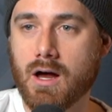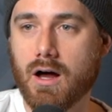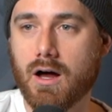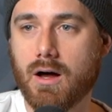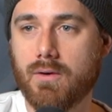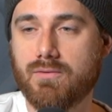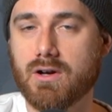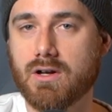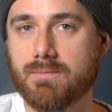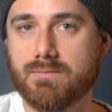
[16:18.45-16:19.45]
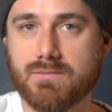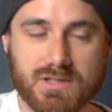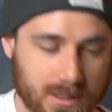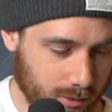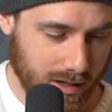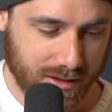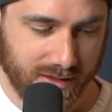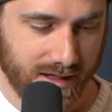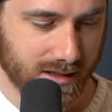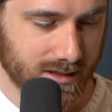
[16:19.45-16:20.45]
Very simple, I
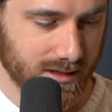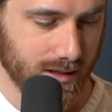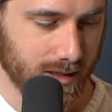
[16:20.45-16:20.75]
think.